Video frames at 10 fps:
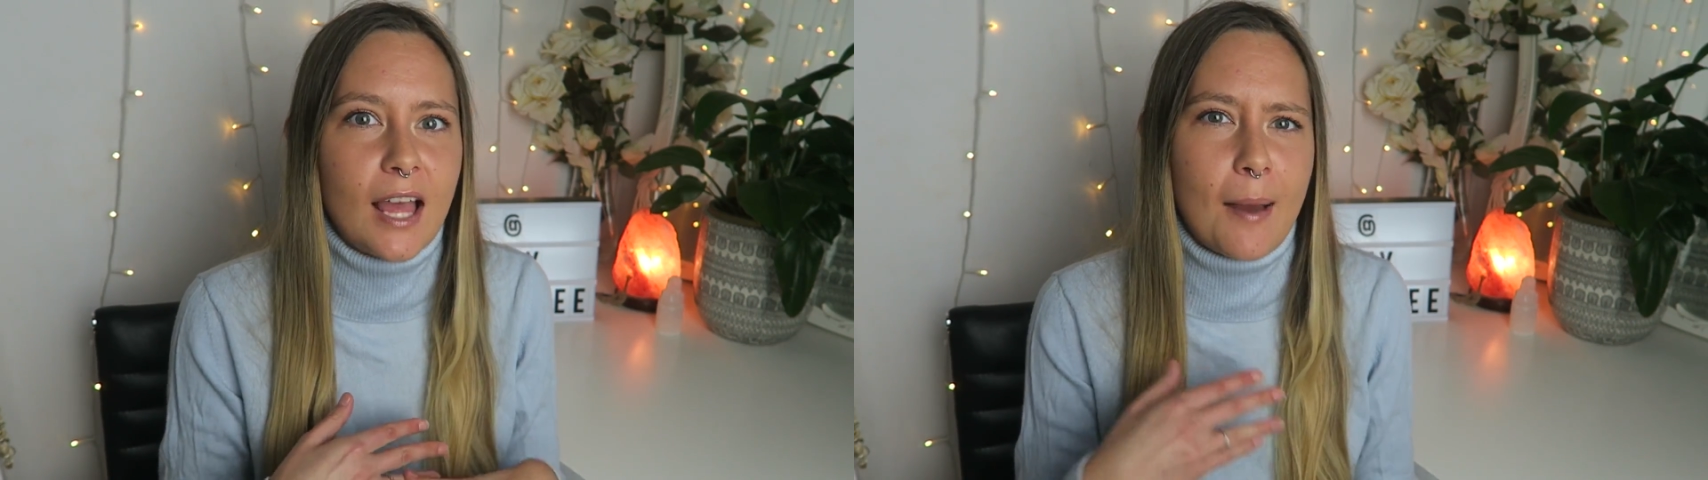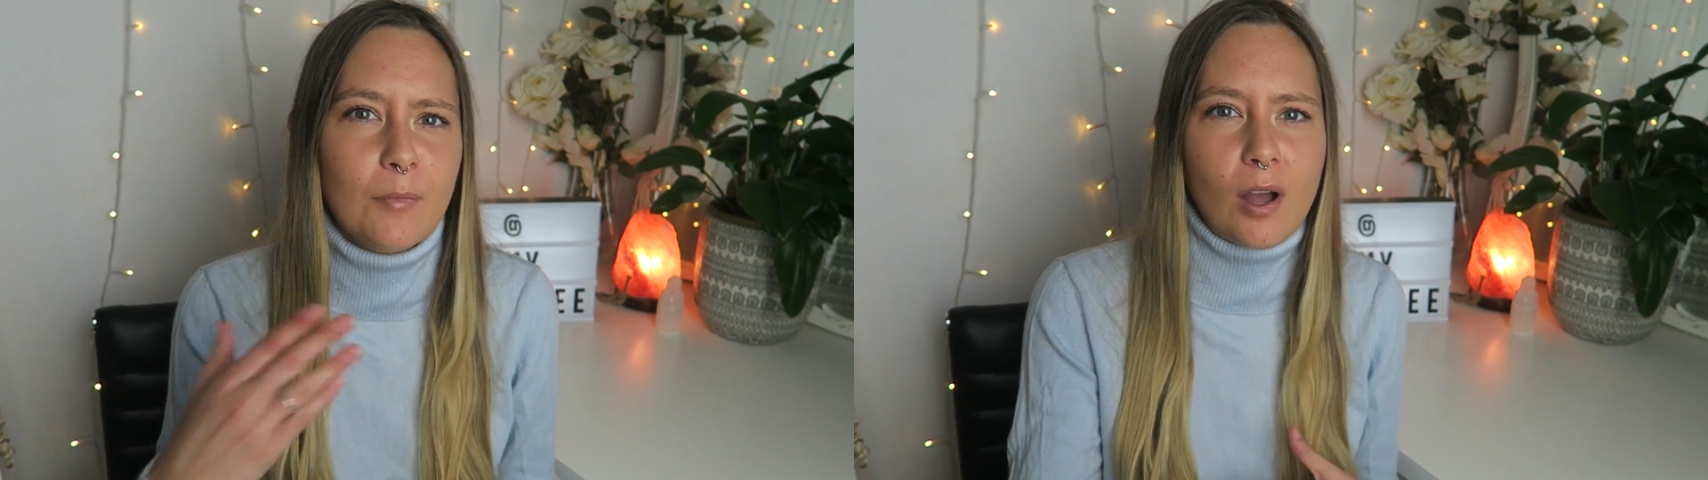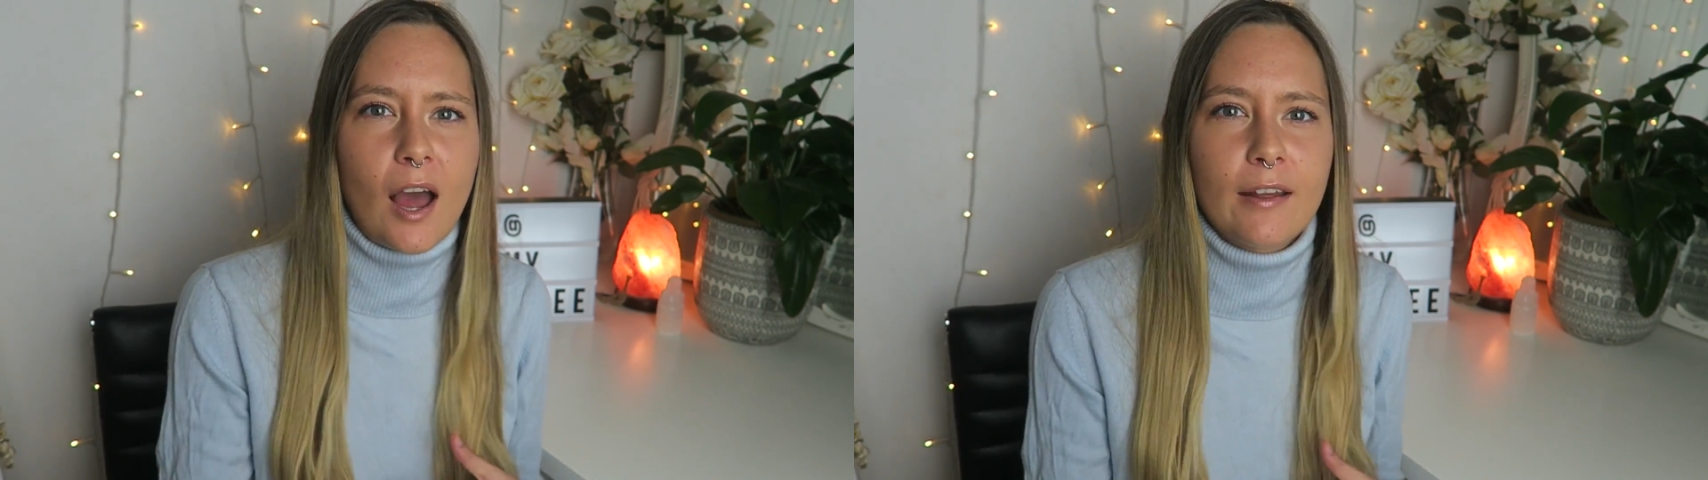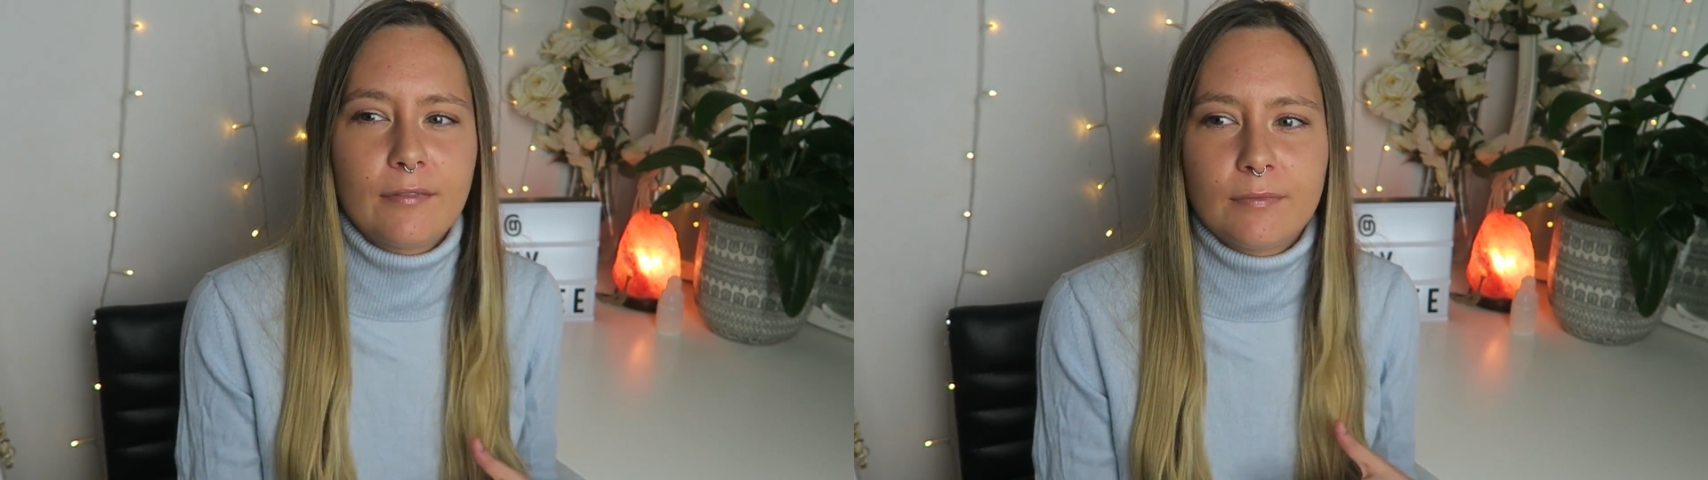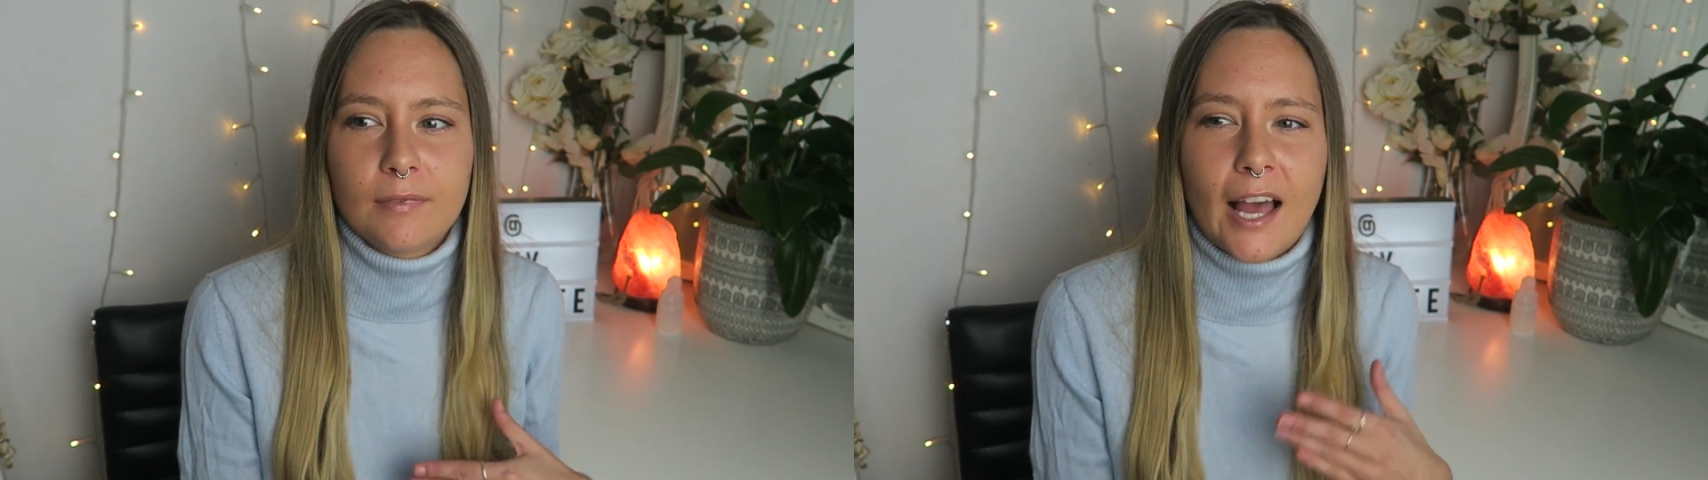am kind
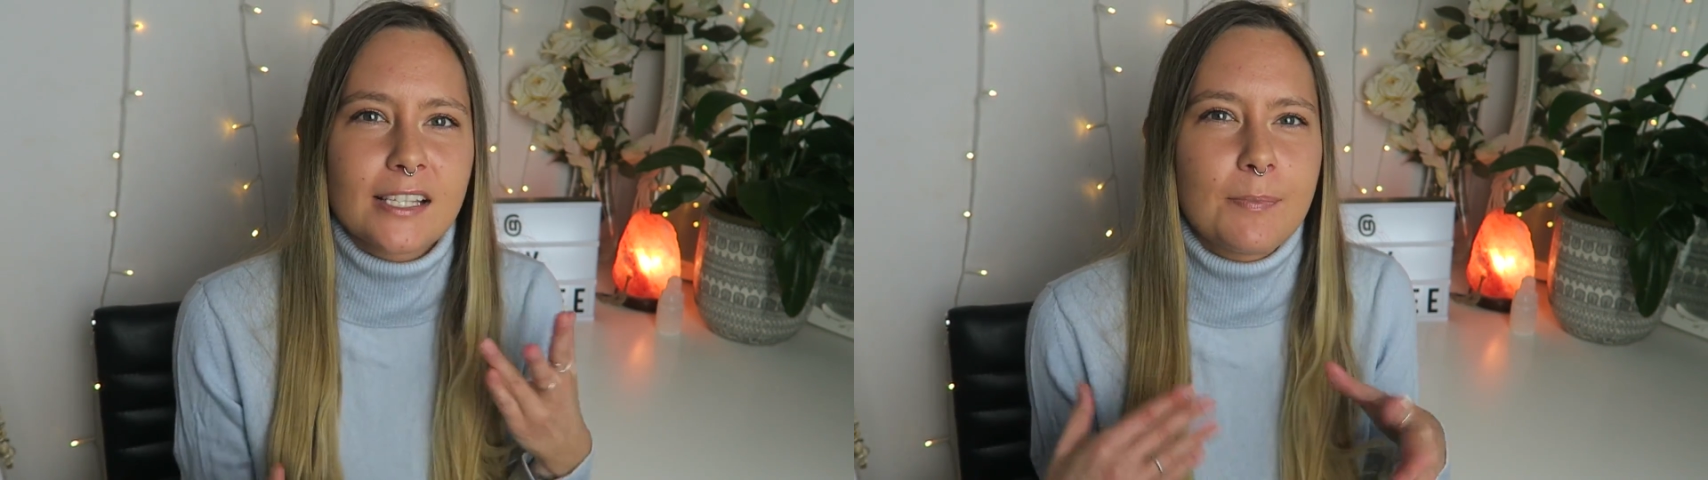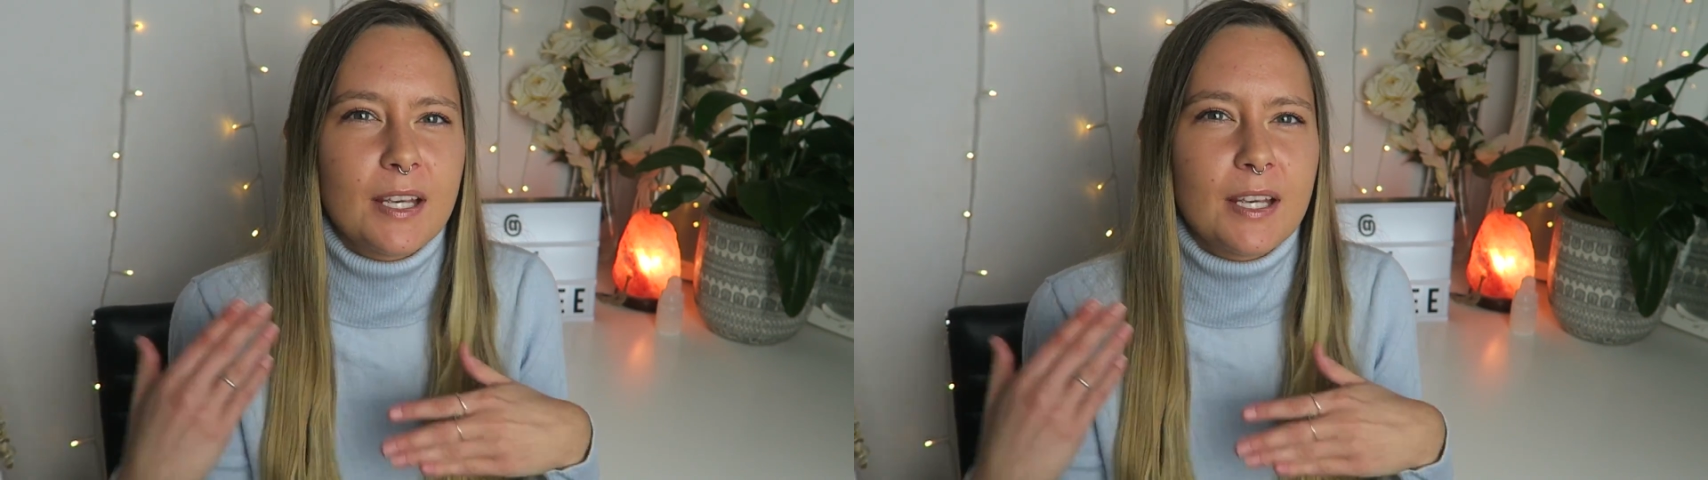of like to